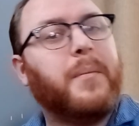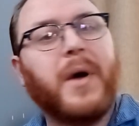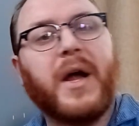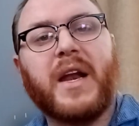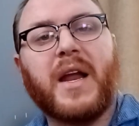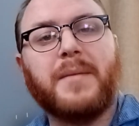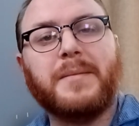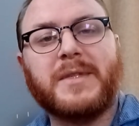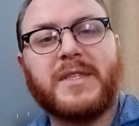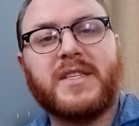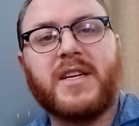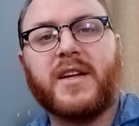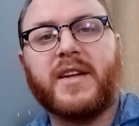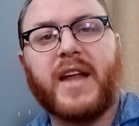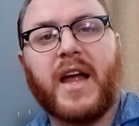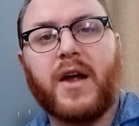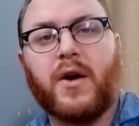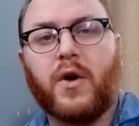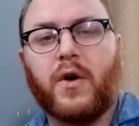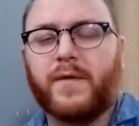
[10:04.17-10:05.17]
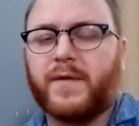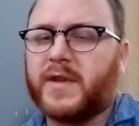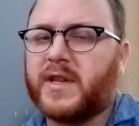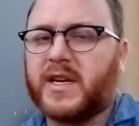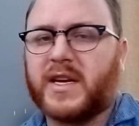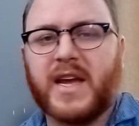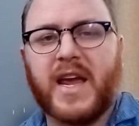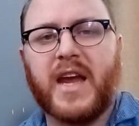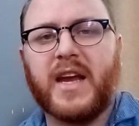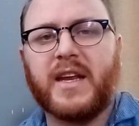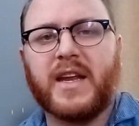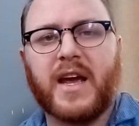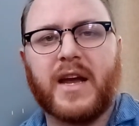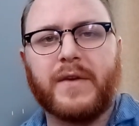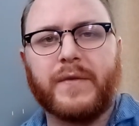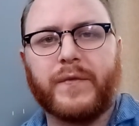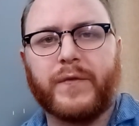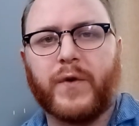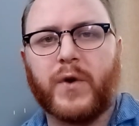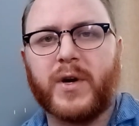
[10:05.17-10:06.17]
But I'm still not over the
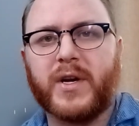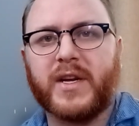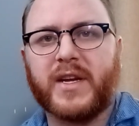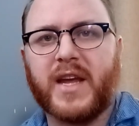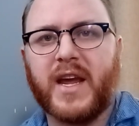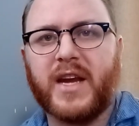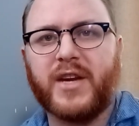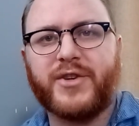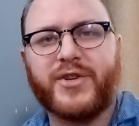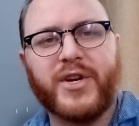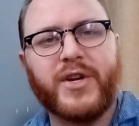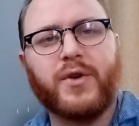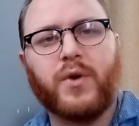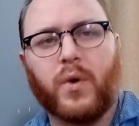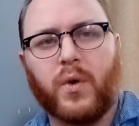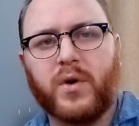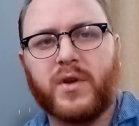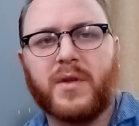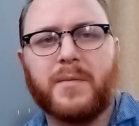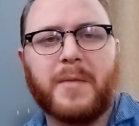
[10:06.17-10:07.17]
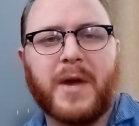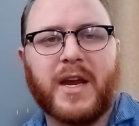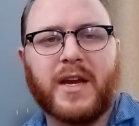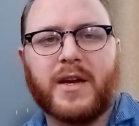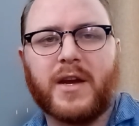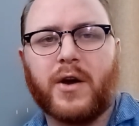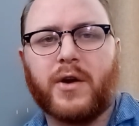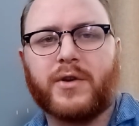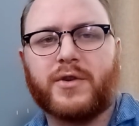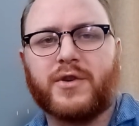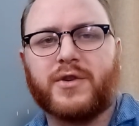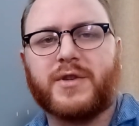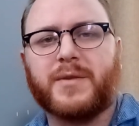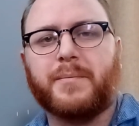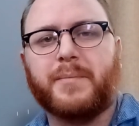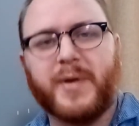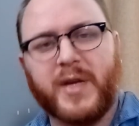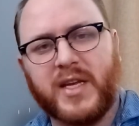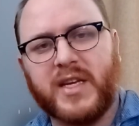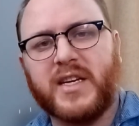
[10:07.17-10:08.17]
canine fornication or the main character's
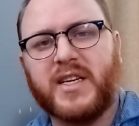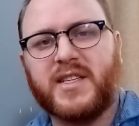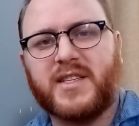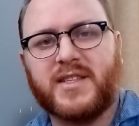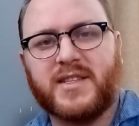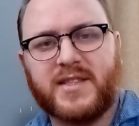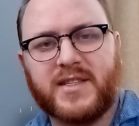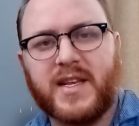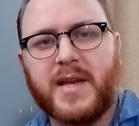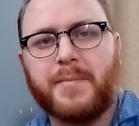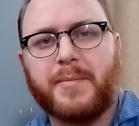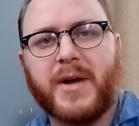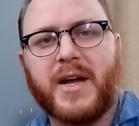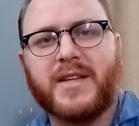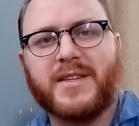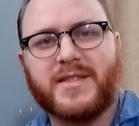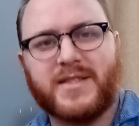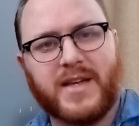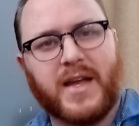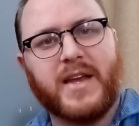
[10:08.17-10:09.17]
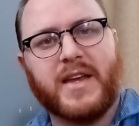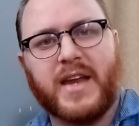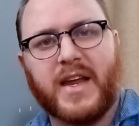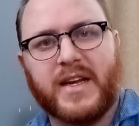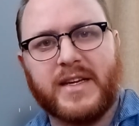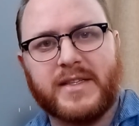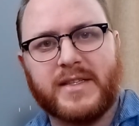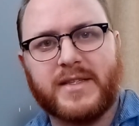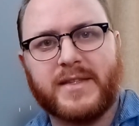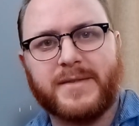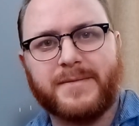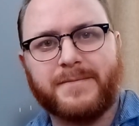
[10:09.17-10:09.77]
ability to sleep on Sundays.